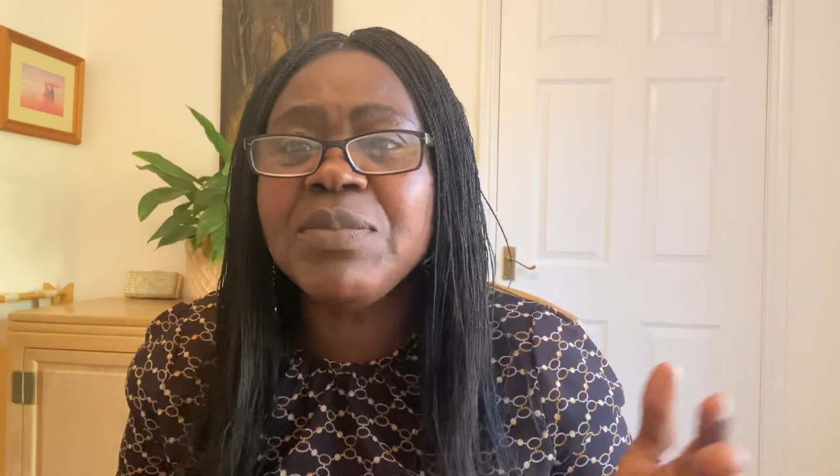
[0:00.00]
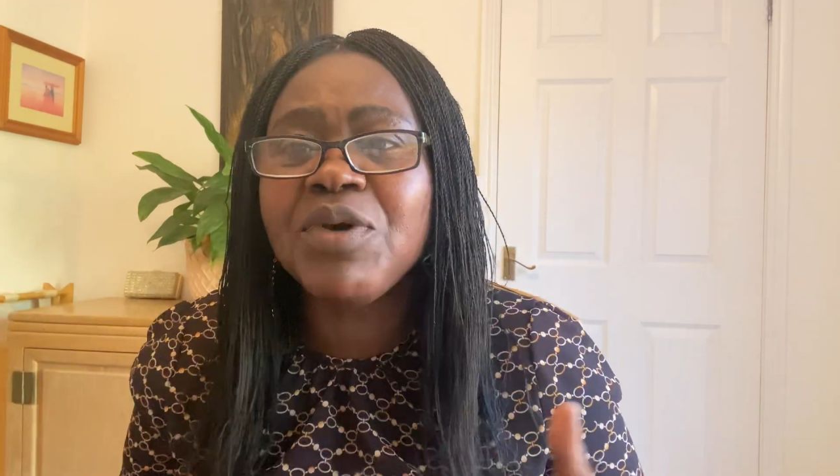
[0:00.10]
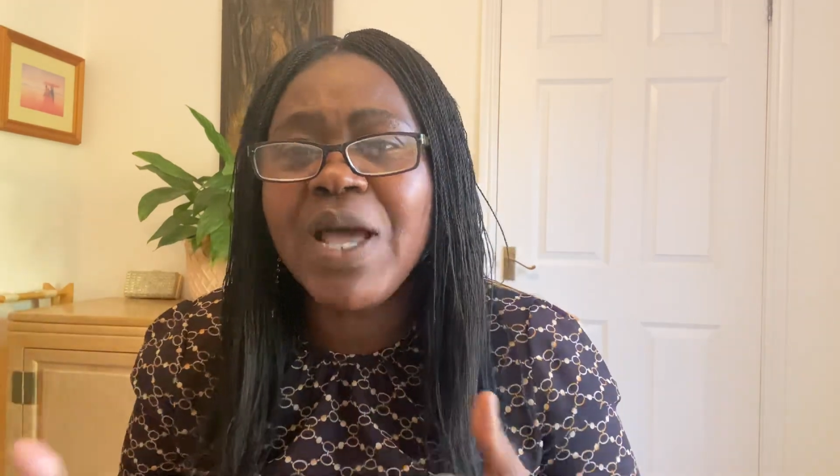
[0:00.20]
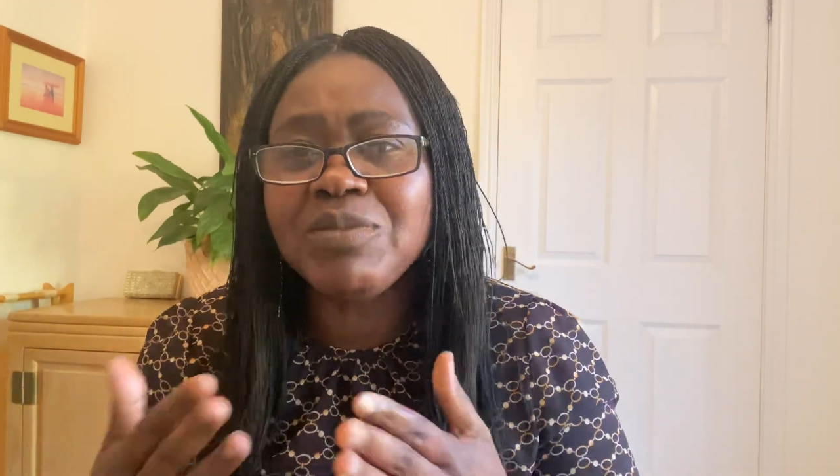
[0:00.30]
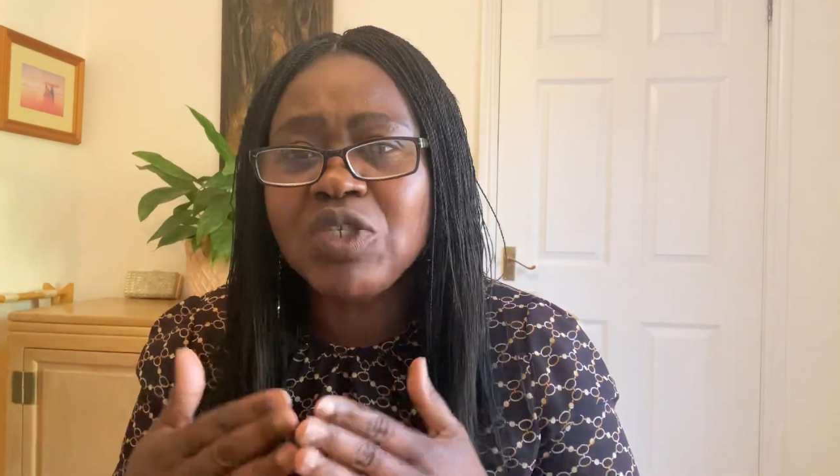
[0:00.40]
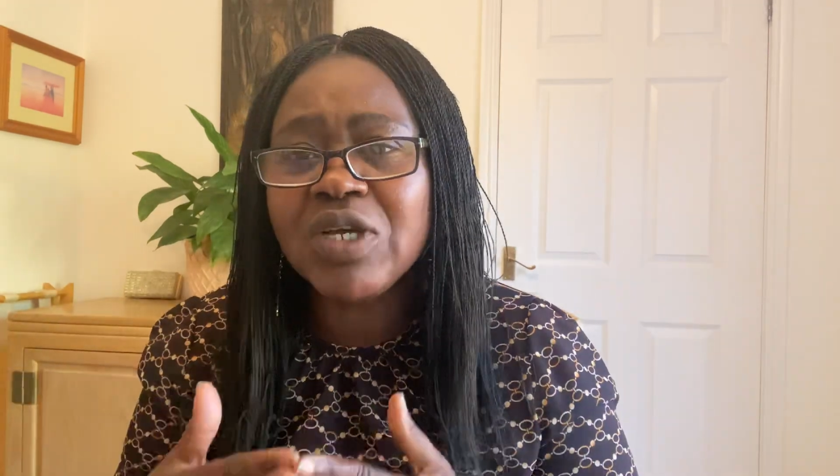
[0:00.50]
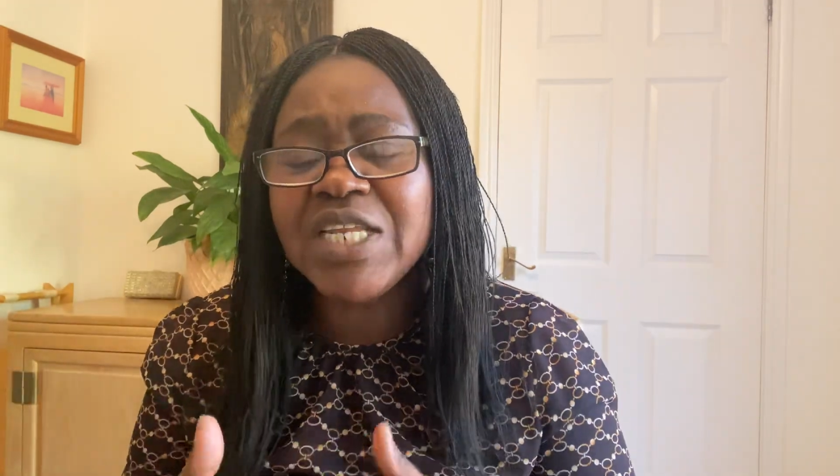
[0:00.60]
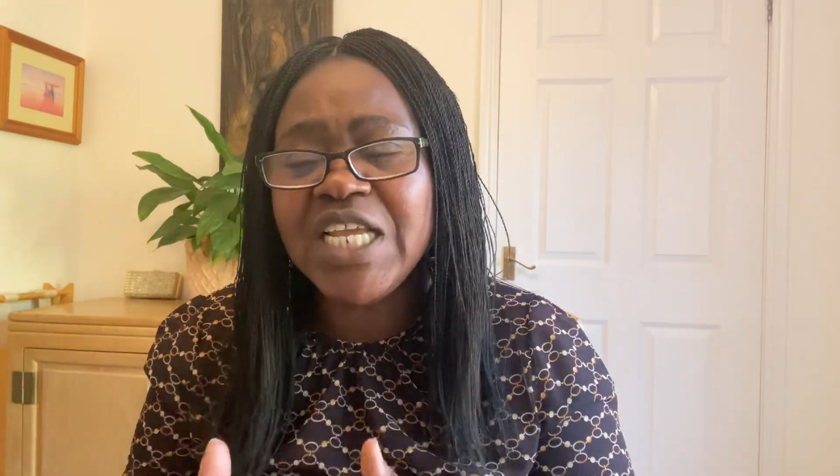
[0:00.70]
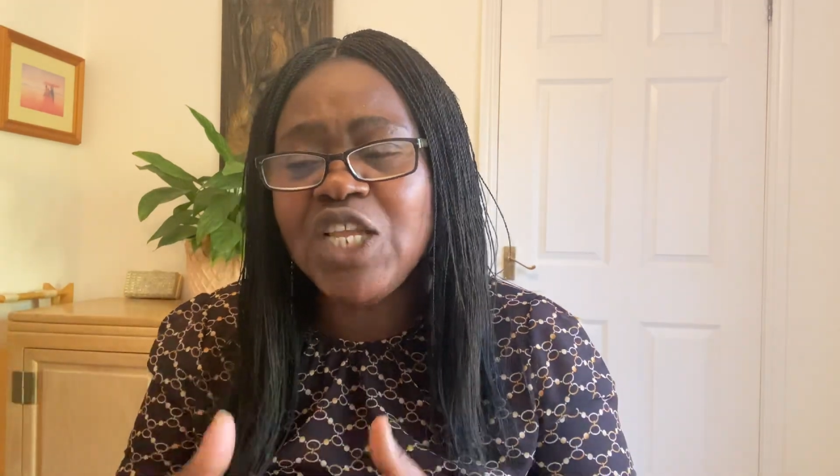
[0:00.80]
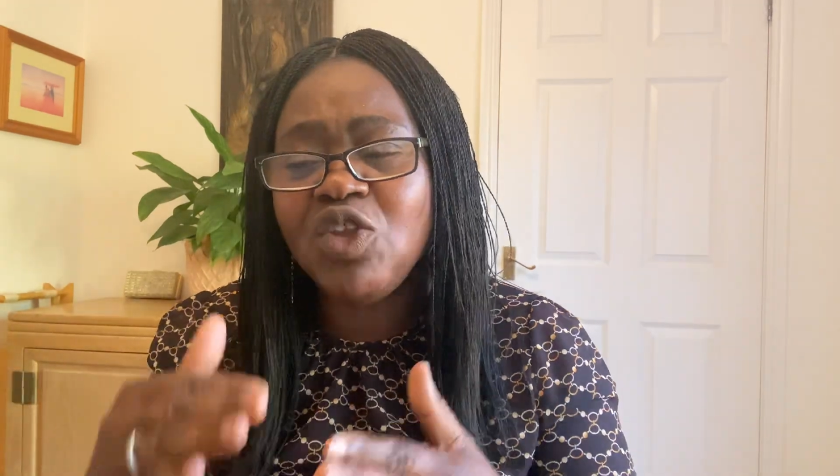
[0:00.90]
But I'm
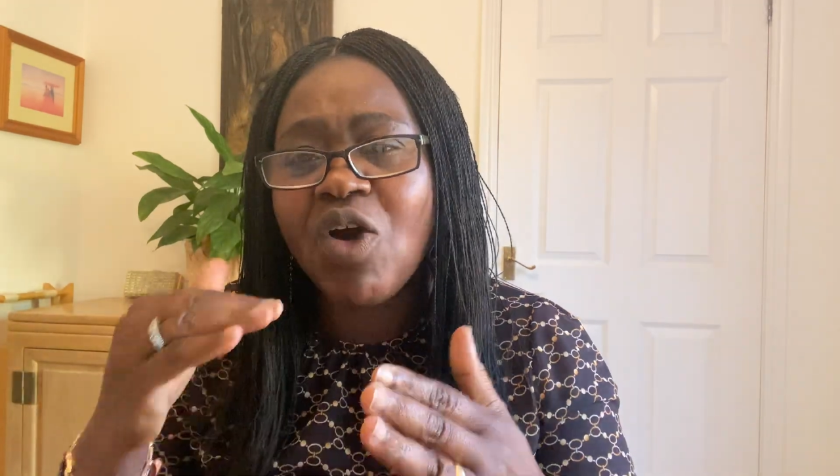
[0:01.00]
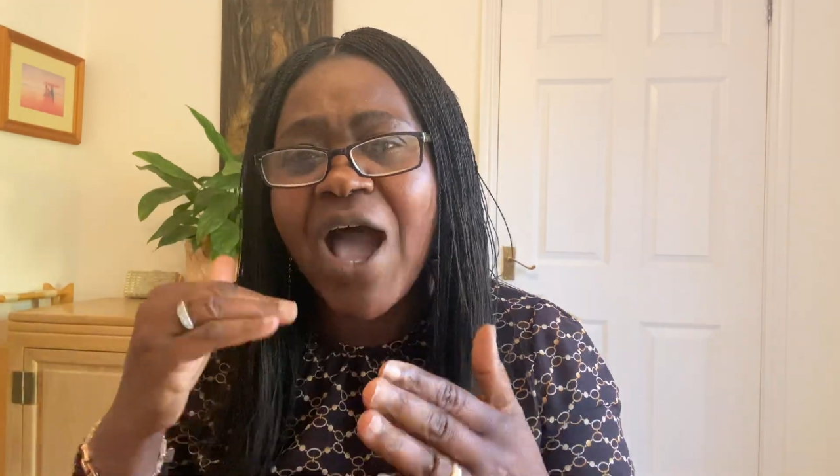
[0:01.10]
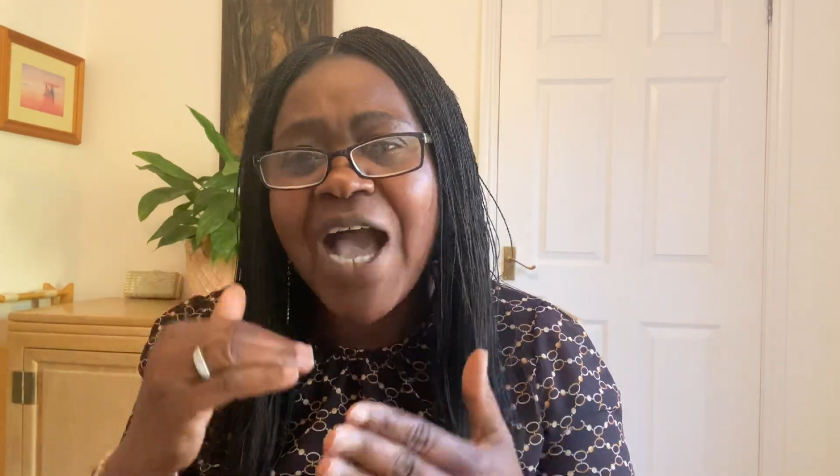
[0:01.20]
talking in your